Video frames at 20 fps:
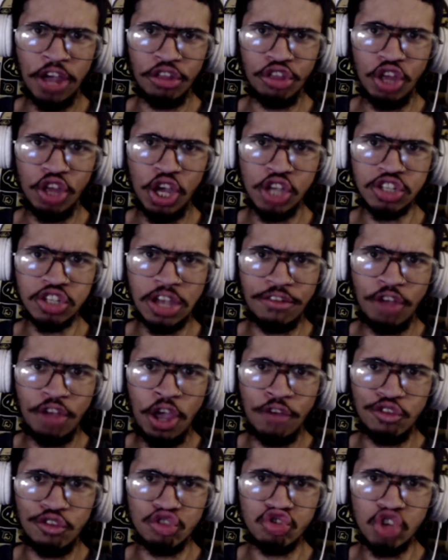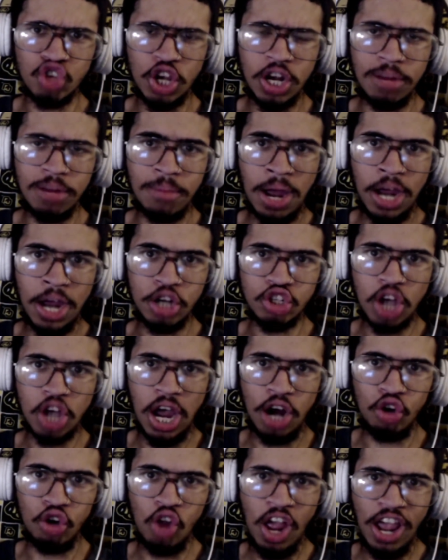things I've ever seen in my
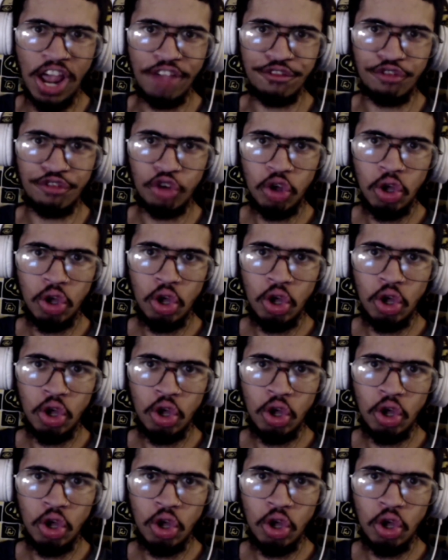entire life?